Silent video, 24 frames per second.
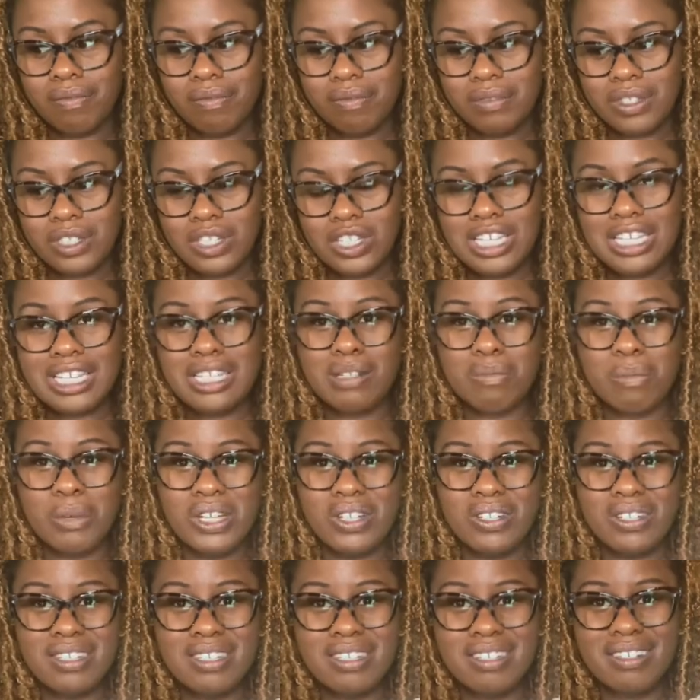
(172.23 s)
6
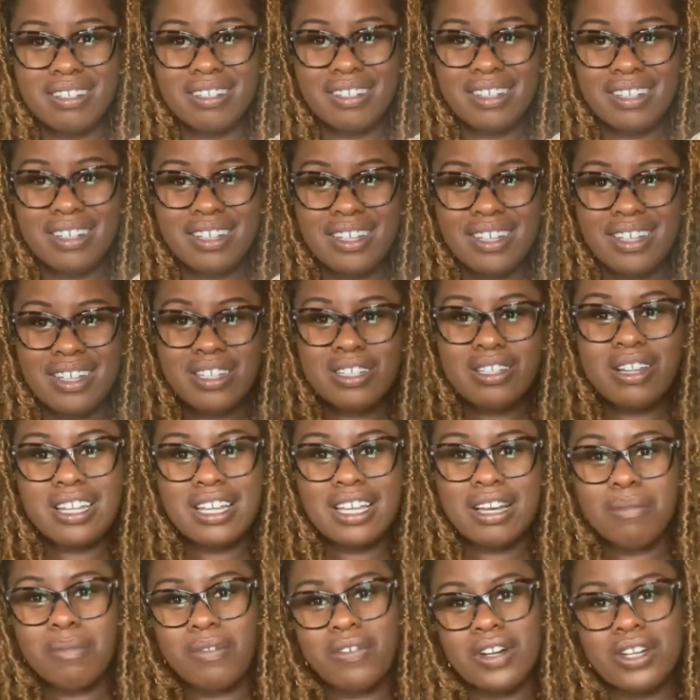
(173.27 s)
months. So I
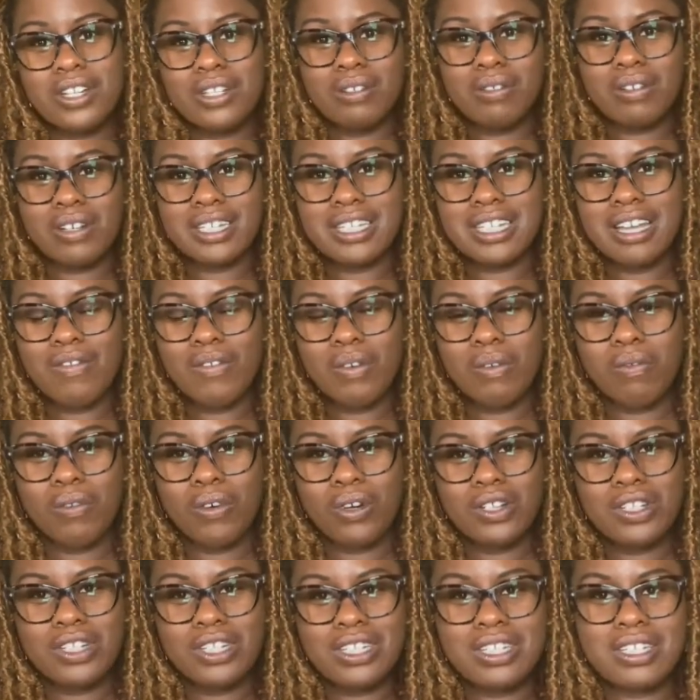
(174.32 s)
think I'm gonna wear this one because I haven't
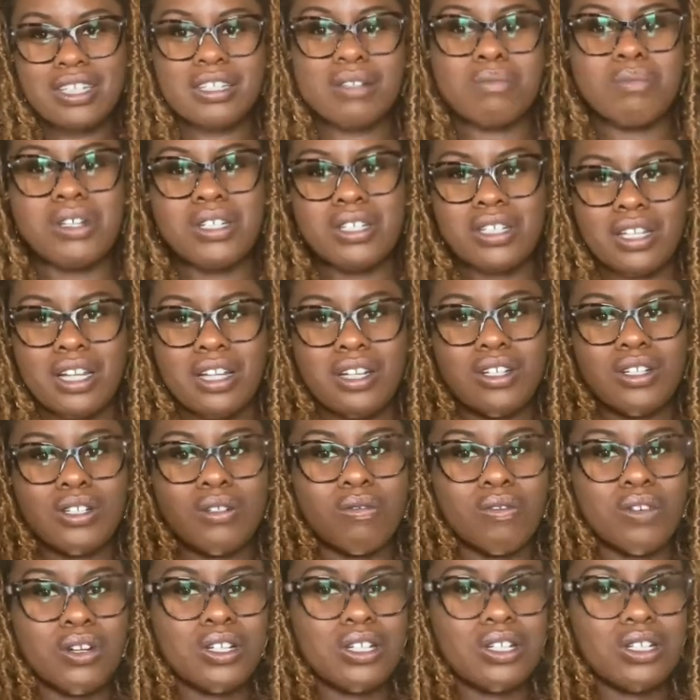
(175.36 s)
worn it in 6 months, and I just
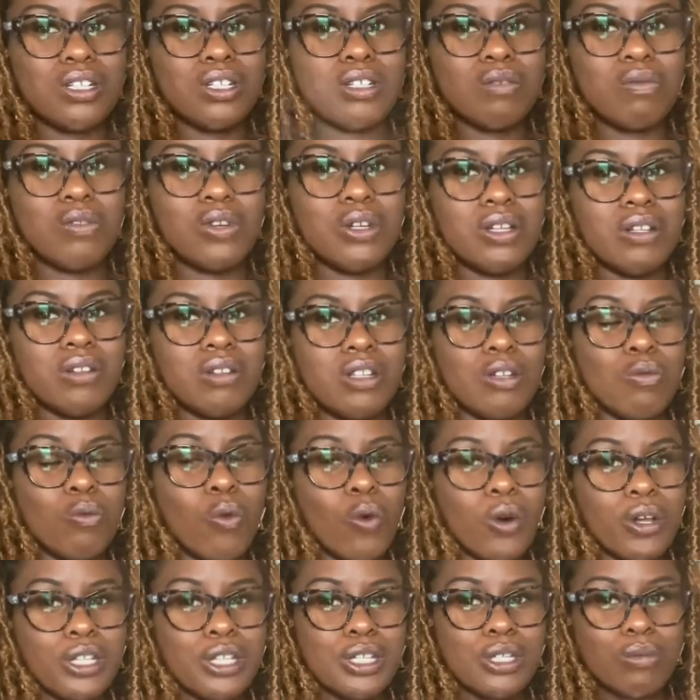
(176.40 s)
wore this one
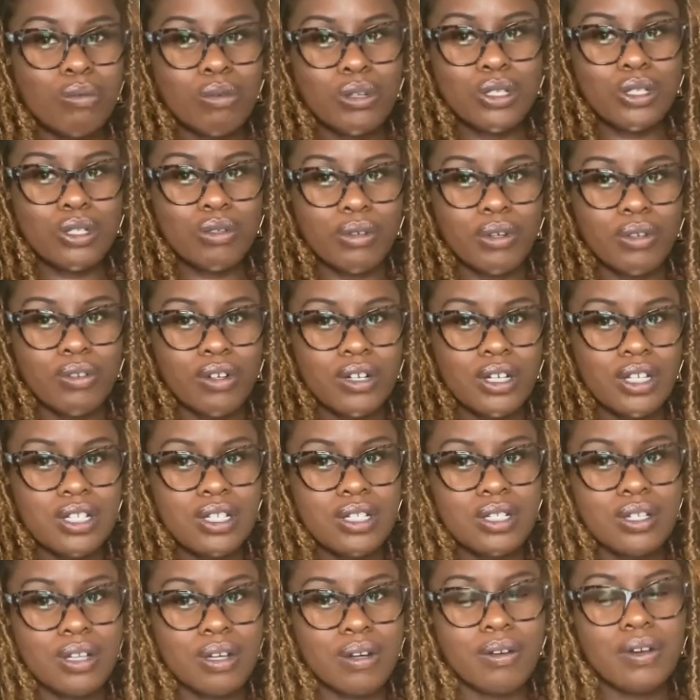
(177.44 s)
to Ruth
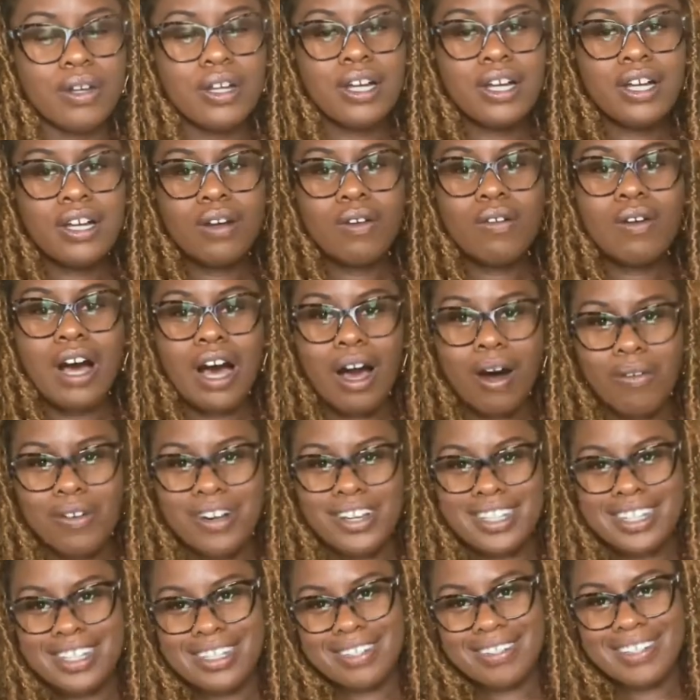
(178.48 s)
Chris. So I'll
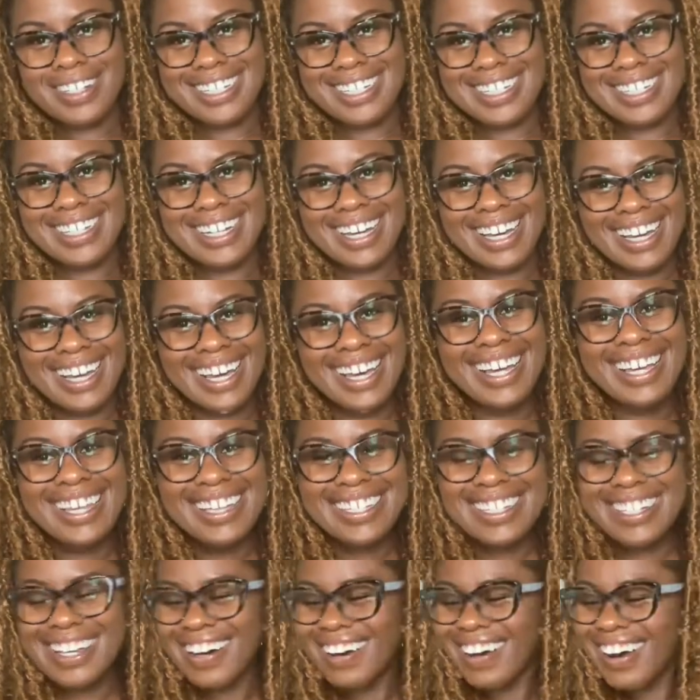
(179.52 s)
wear this one today.
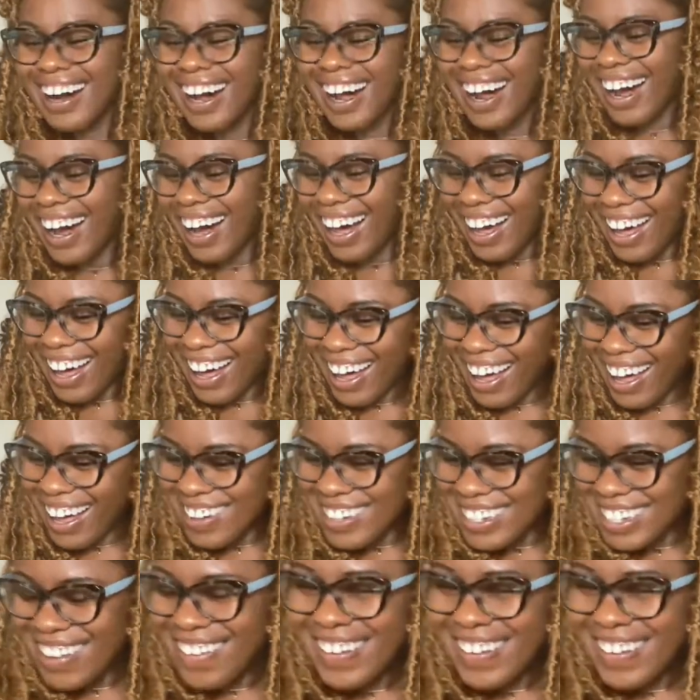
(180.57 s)
So I'm so